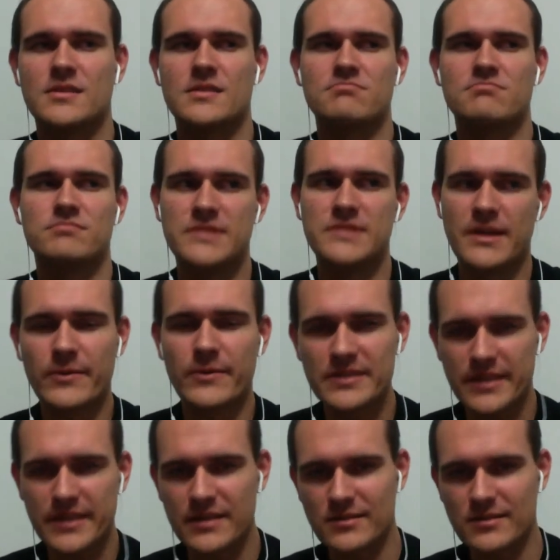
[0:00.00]
Their
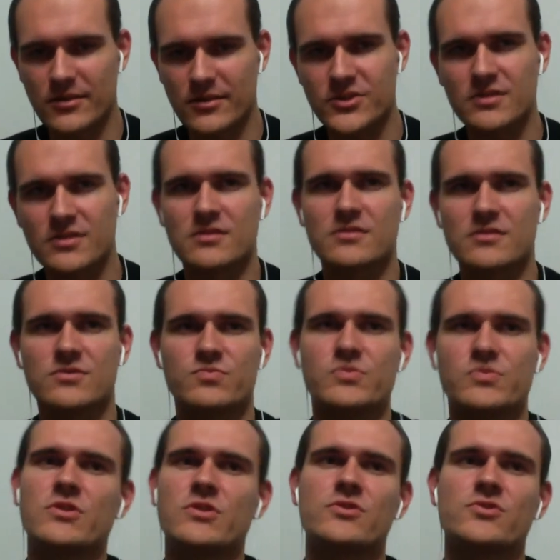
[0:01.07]
reasoning is logical
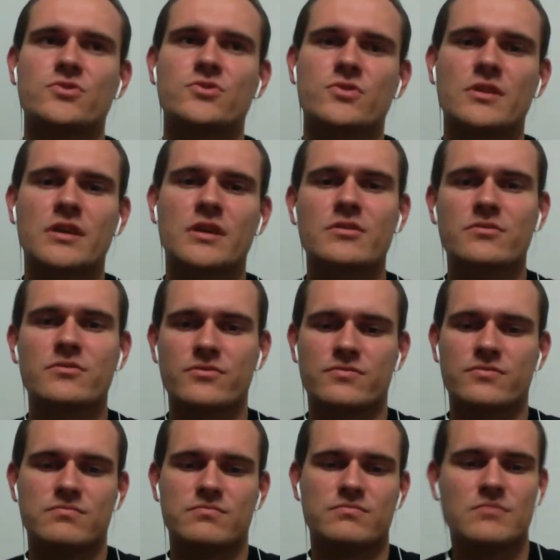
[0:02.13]
because it kind of
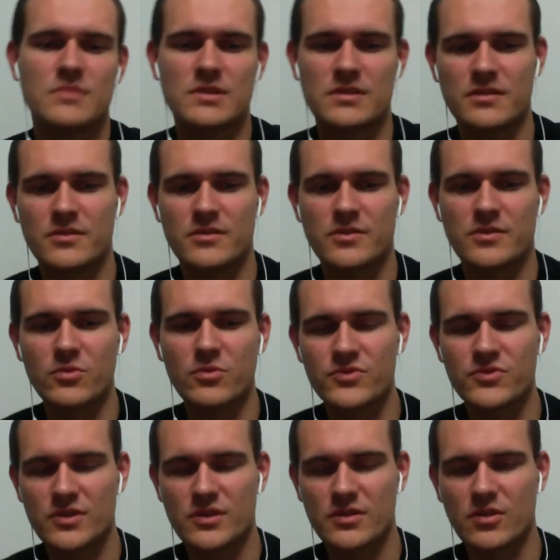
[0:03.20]

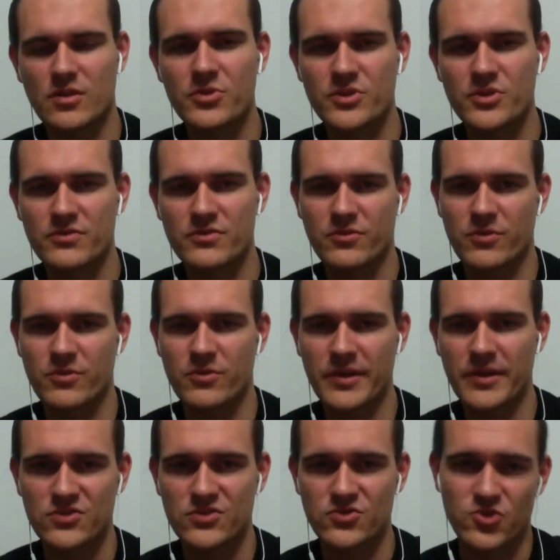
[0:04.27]
removes the option for
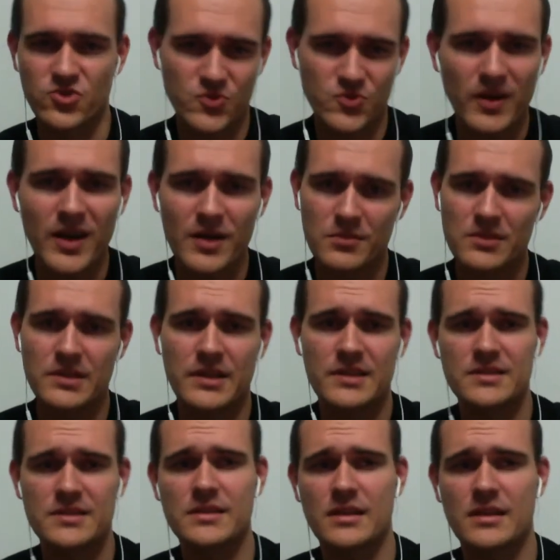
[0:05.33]
applications to spam the
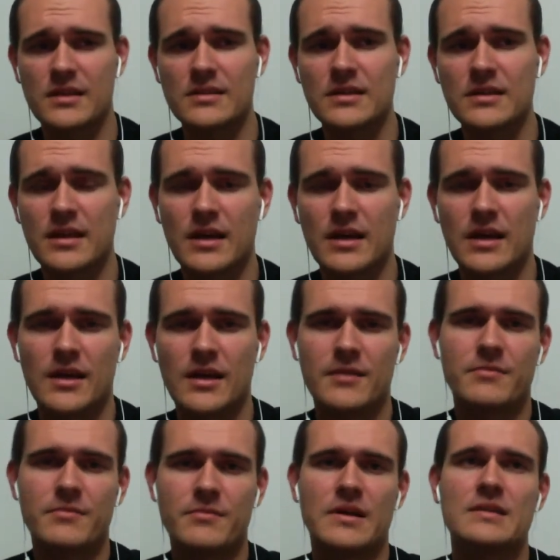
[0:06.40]
SD card.
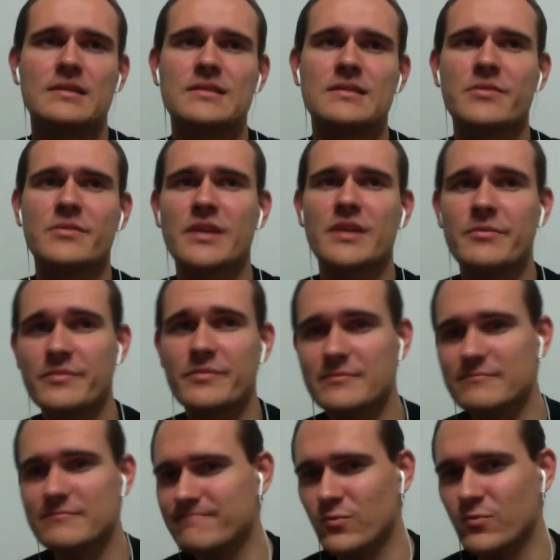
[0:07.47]
But at the same time,
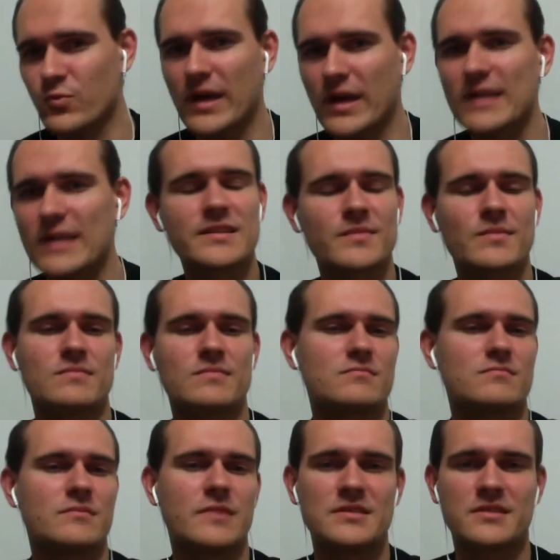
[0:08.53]
we asked them,
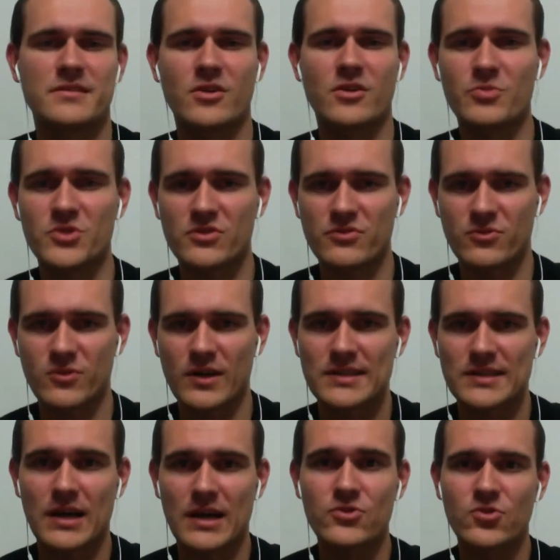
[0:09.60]
is there an option for
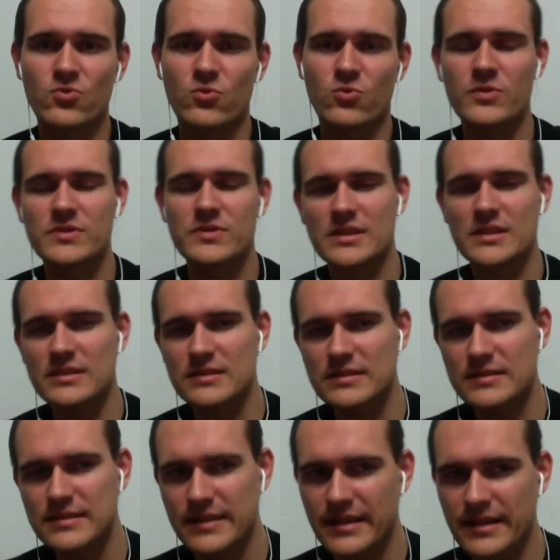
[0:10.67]
us how to work with it?
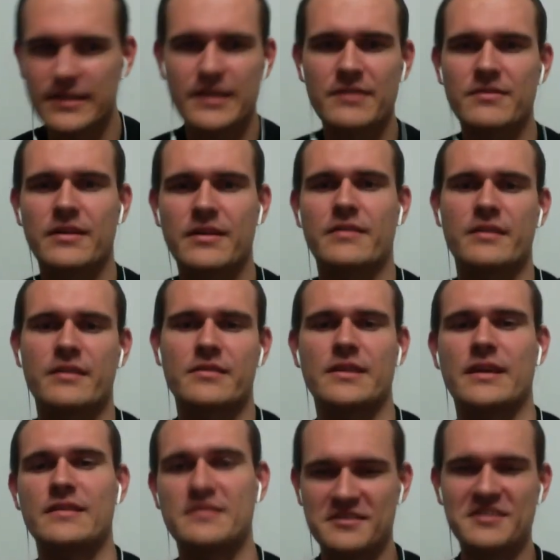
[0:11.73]
They didn't give anything
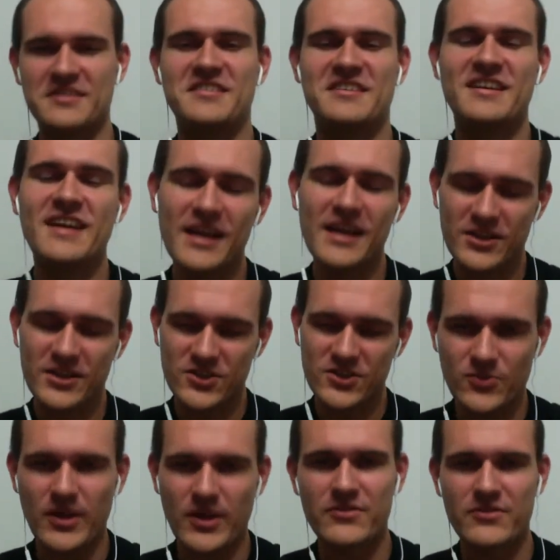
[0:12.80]
yet.
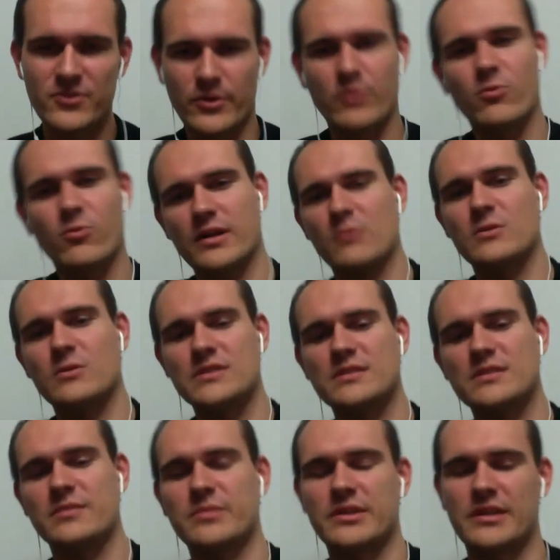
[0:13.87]
So we have to rework our
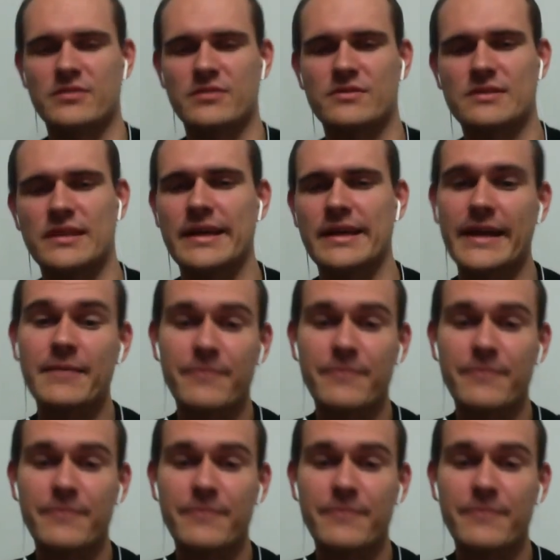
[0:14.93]
system kind of slightly.